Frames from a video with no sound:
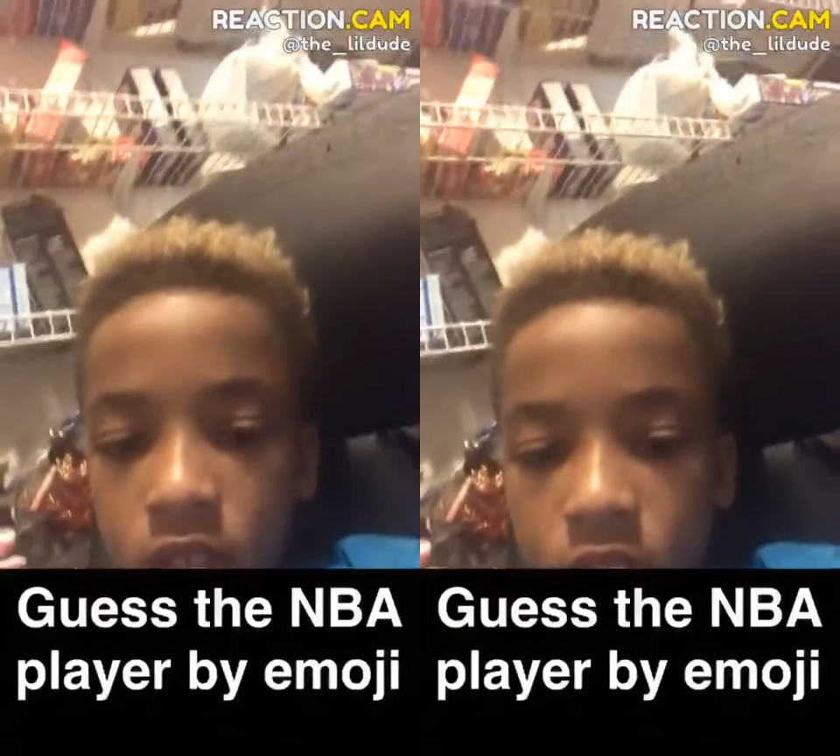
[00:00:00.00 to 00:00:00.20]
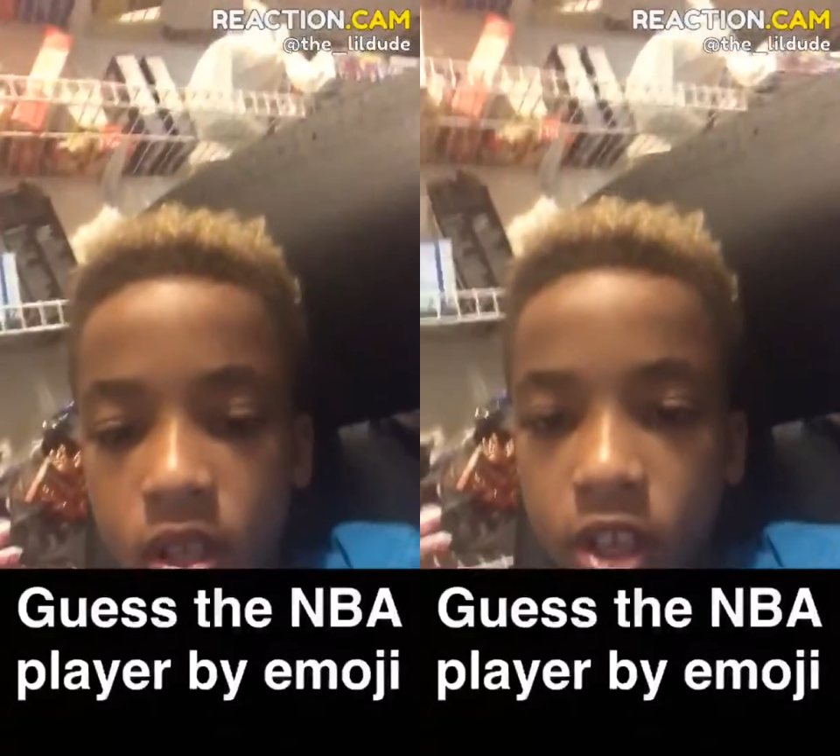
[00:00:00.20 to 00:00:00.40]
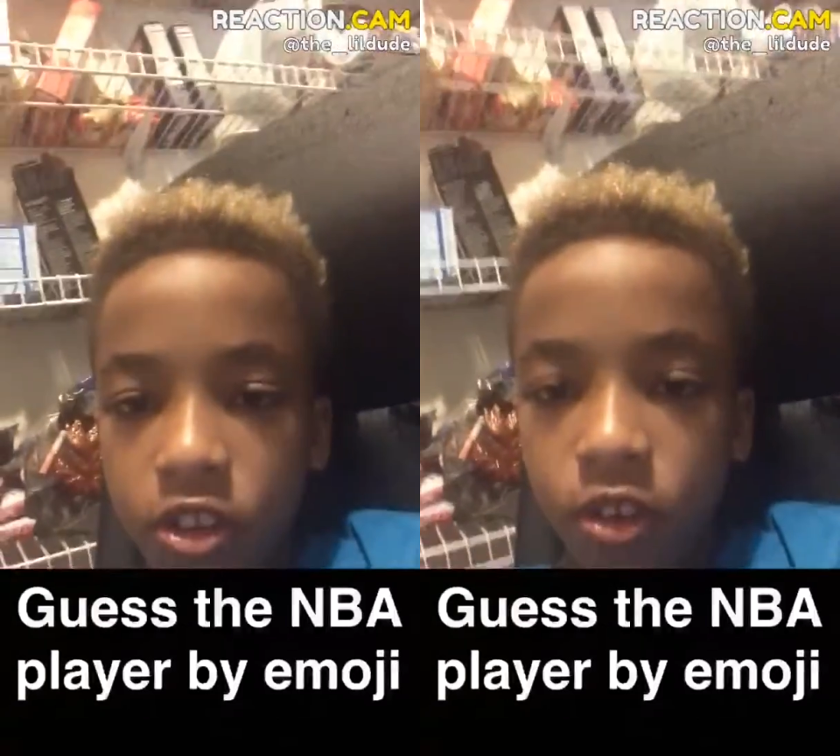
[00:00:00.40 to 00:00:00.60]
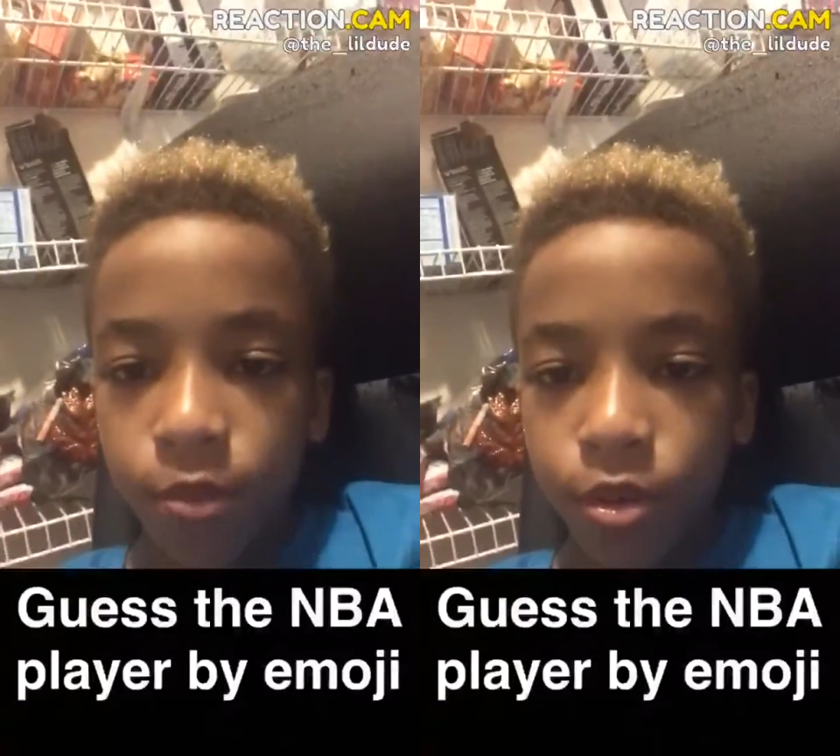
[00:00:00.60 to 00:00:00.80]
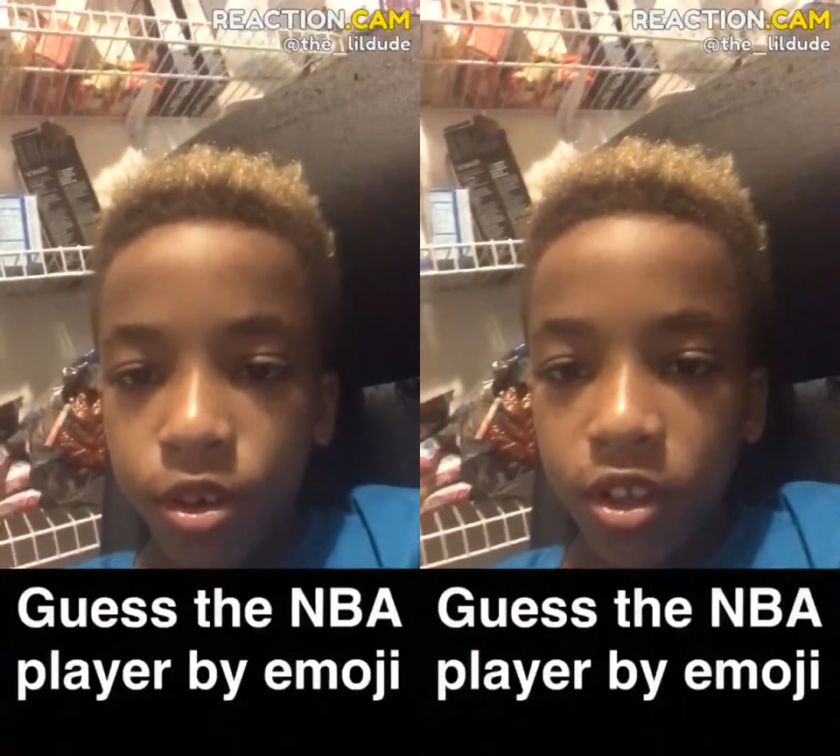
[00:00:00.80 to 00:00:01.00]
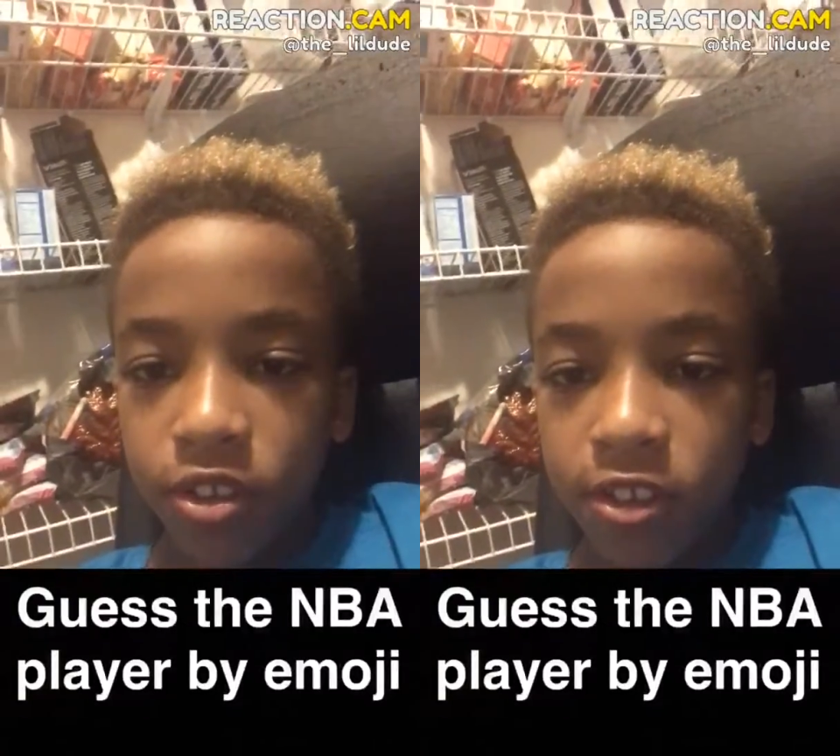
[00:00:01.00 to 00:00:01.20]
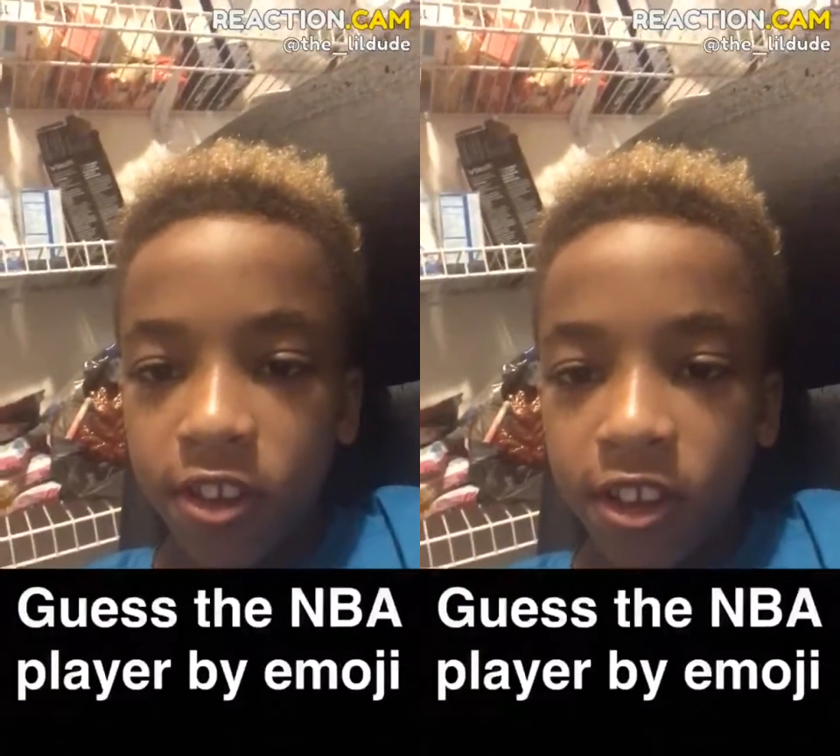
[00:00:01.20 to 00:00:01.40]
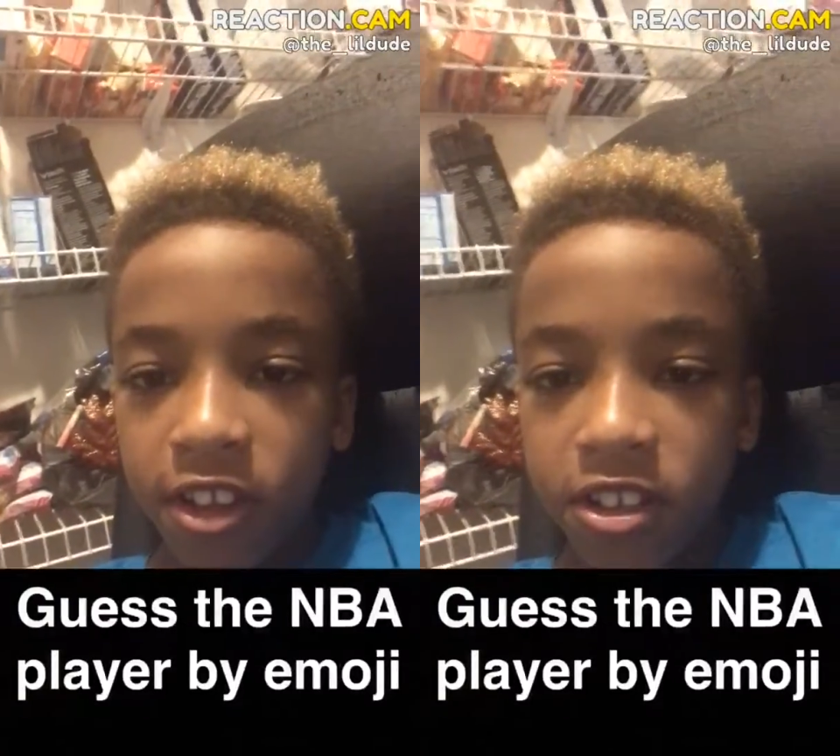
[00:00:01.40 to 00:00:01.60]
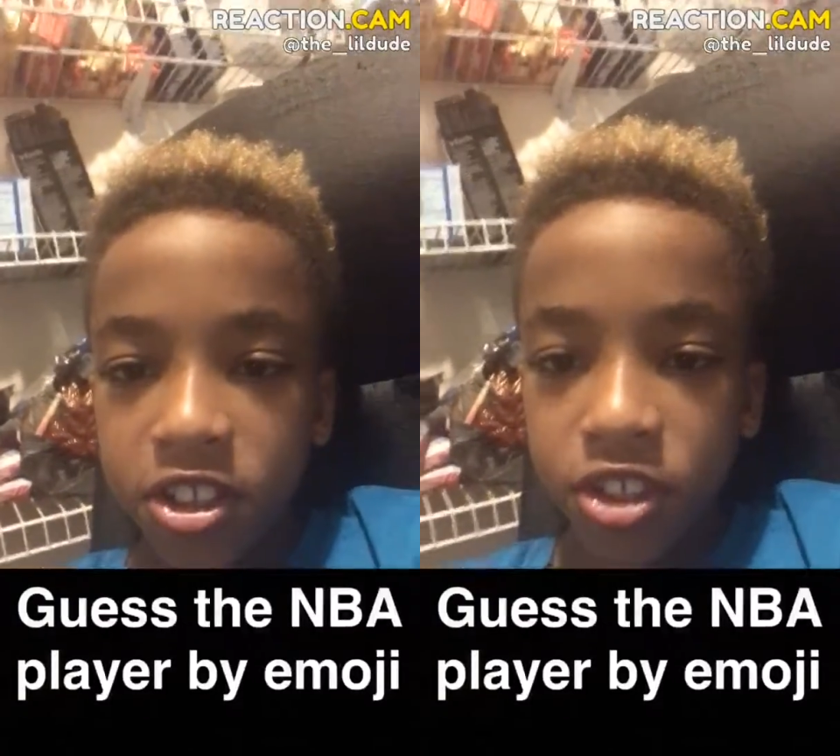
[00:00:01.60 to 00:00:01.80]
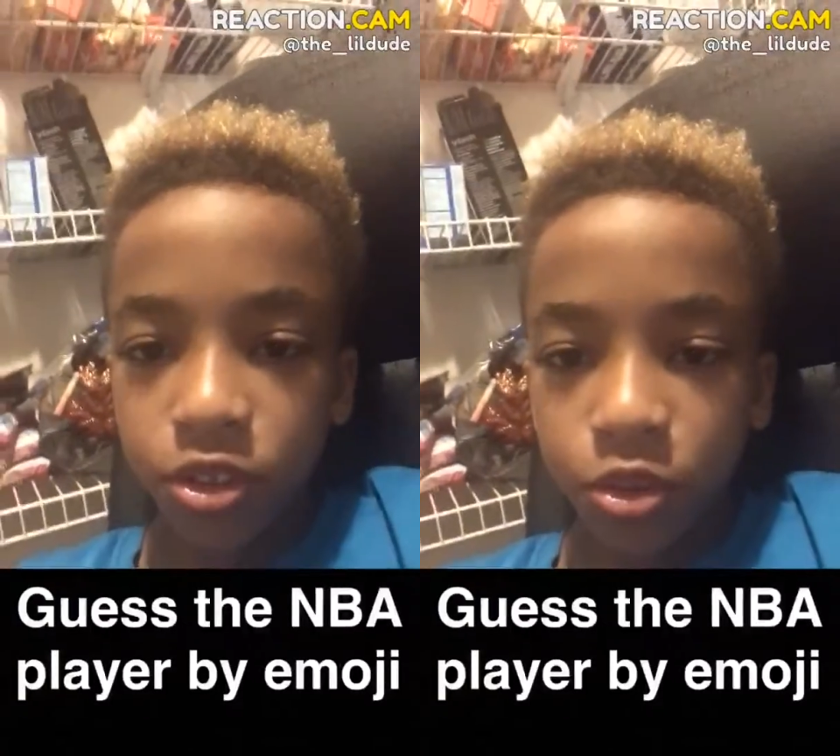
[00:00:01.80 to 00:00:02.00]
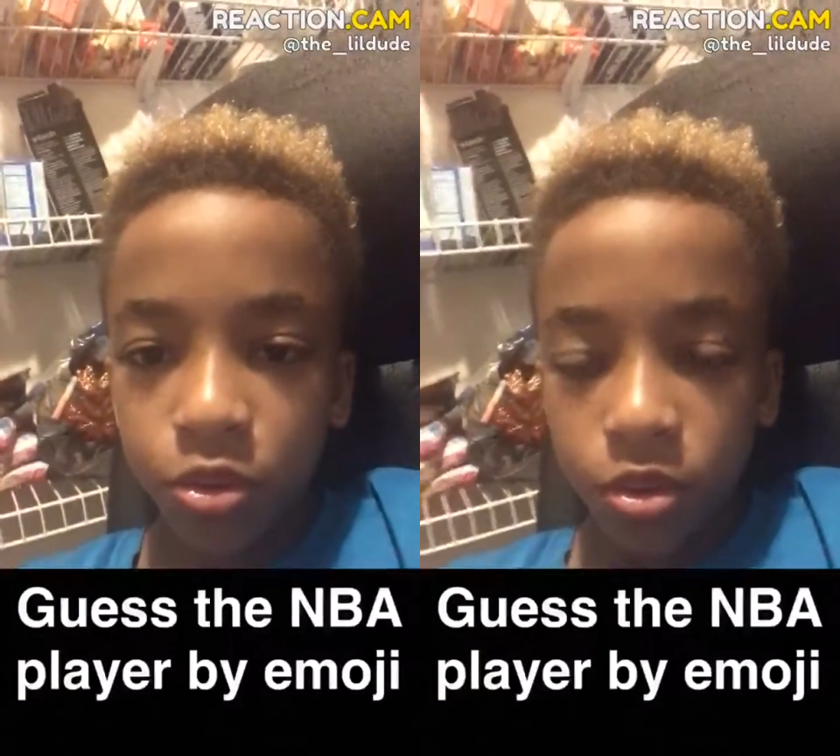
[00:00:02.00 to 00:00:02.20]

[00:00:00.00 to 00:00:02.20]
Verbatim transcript: It's your boy C Jizzle,